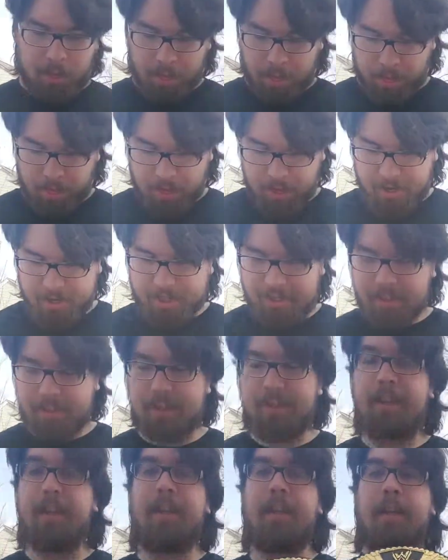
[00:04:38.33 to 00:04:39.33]

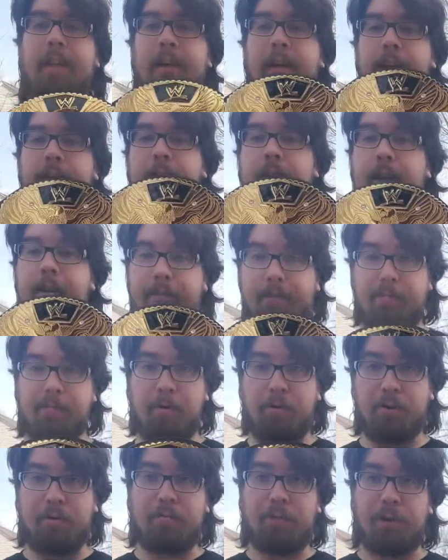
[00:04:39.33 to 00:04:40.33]
This is the
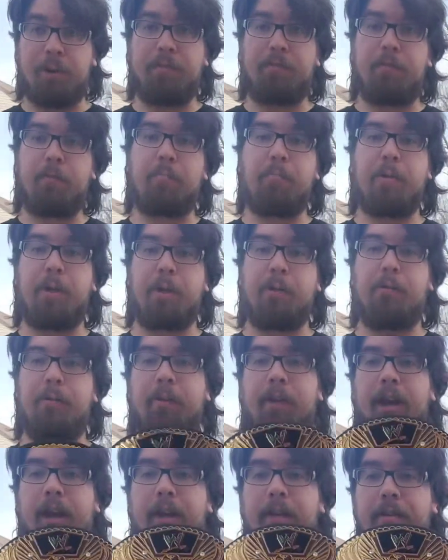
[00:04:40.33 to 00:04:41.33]
most beautiful belt
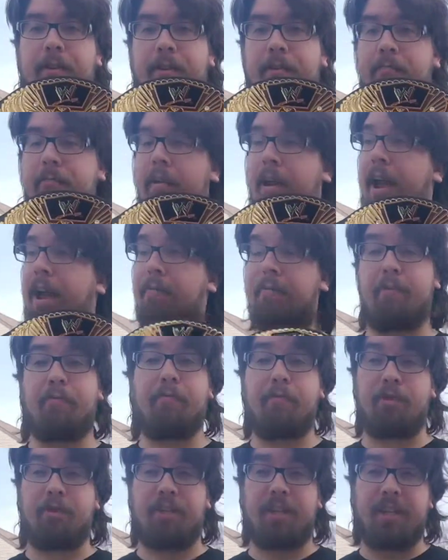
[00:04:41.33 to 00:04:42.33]
that I have
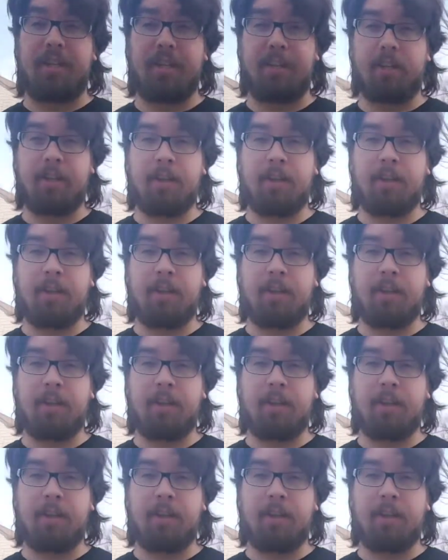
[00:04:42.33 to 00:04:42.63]
ever seen.